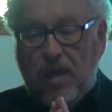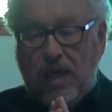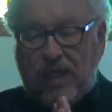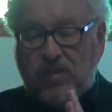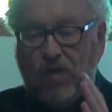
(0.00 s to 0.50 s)

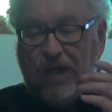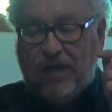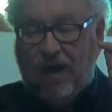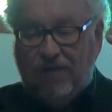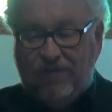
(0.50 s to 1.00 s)
He's
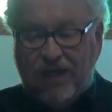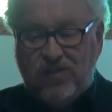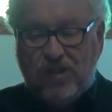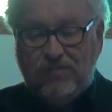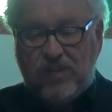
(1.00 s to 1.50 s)
going to avenge
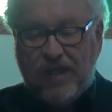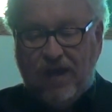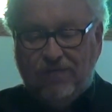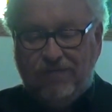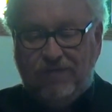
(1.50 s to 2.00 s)

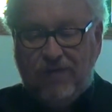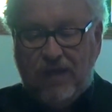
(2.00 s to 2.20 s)
himself.